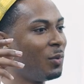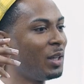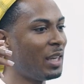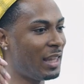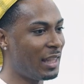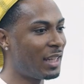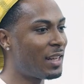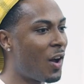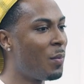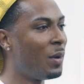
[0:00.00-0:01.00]
we kicked in
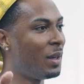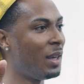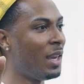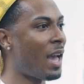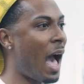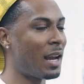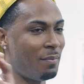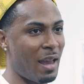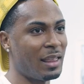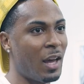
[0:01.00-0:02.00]
the door, but it
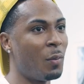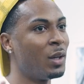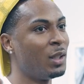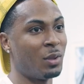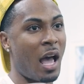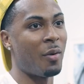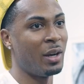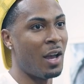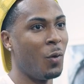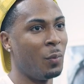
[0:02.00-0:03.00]
automatically opened because it was
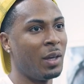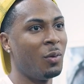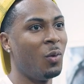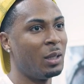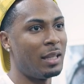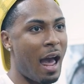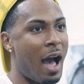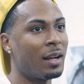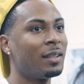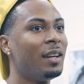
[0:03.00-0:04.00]
already open. It wasn't
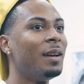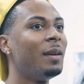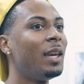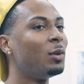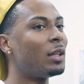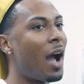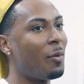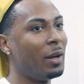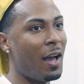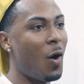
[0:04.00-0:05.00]
locked. It was
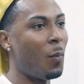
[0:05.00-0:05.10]
already